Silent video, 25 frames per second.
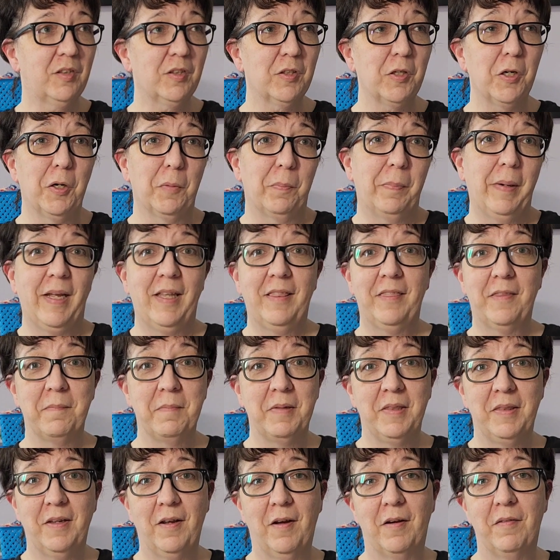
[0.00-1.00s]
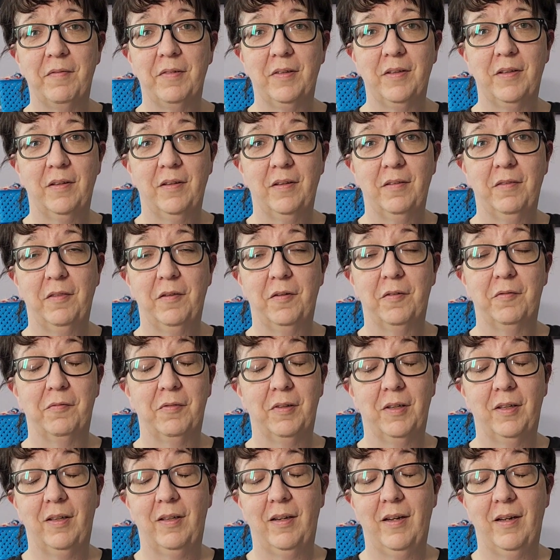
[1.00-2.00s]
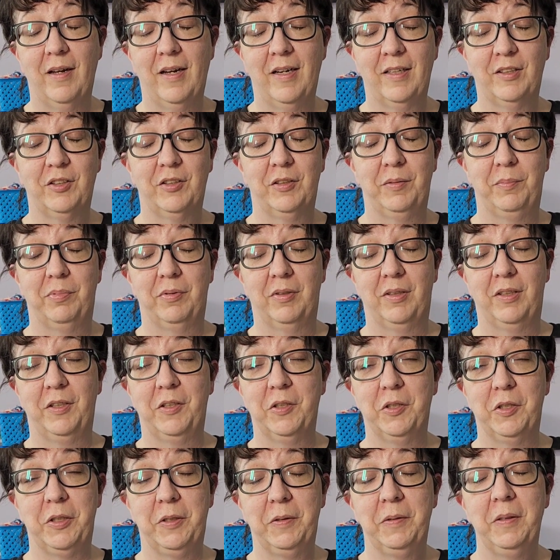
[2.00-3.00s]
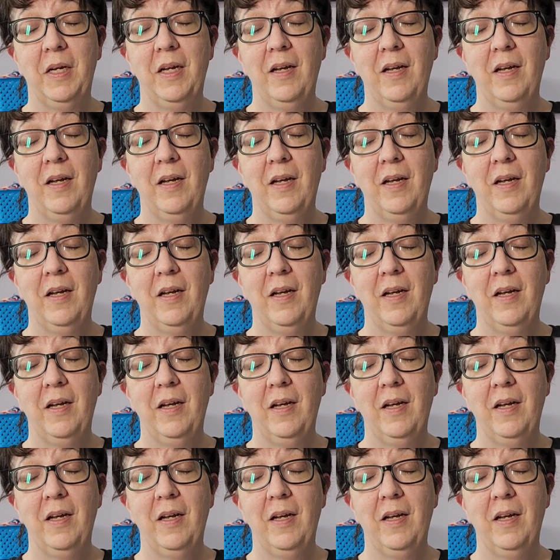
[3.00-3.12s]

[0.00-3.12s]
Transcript: or bake them in the oven. They're really actually pretty good.